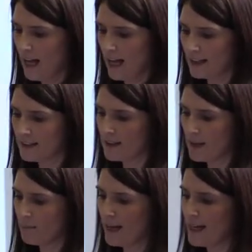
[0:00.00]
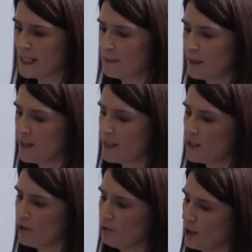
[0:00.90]
And in my
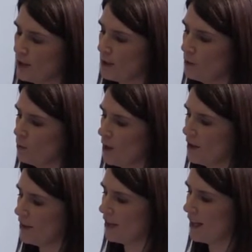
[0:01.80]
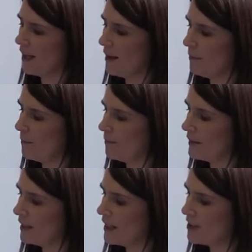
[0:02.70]
experience of working with
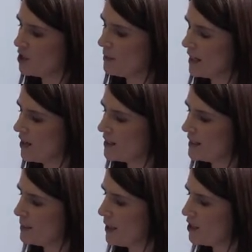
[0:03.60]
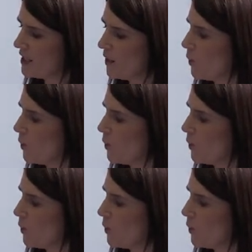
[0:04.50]
kinship carers, and especially